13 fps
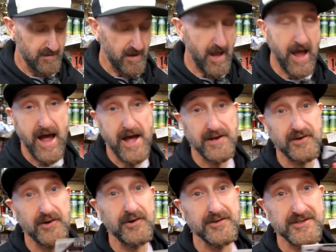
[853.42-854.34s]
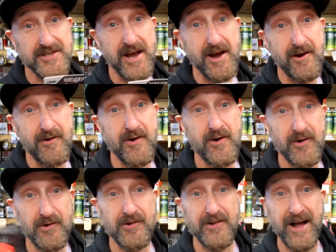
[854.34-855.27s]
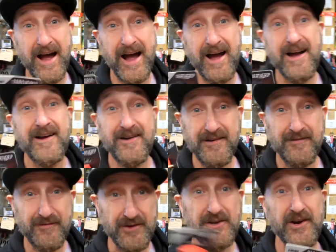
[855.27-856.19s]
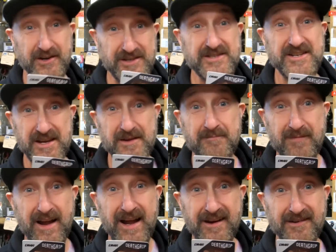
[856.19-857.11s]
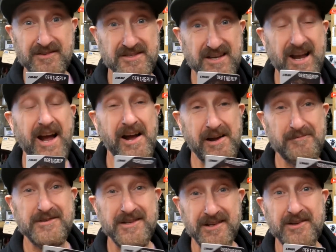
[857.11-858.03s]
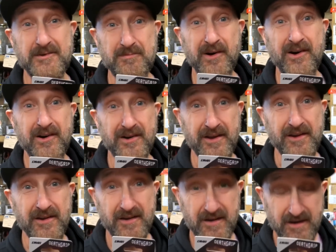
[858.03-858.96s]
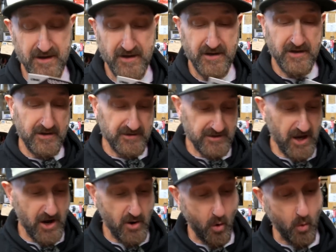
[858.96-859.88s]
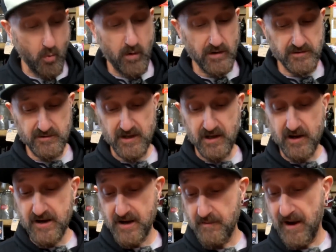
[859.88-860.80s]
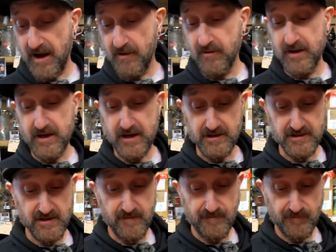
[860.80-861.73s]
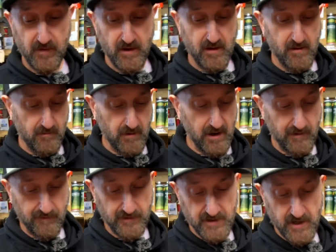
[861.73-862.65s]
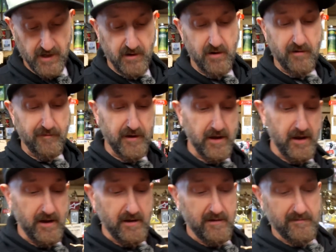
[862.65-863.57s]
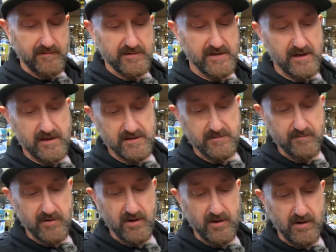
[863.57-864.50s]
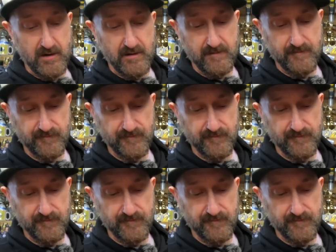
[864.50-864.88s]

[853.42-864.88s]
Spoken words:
and also all that for £19, absolute bargain. So what do we like about these? Well, if we take it off here and take this apart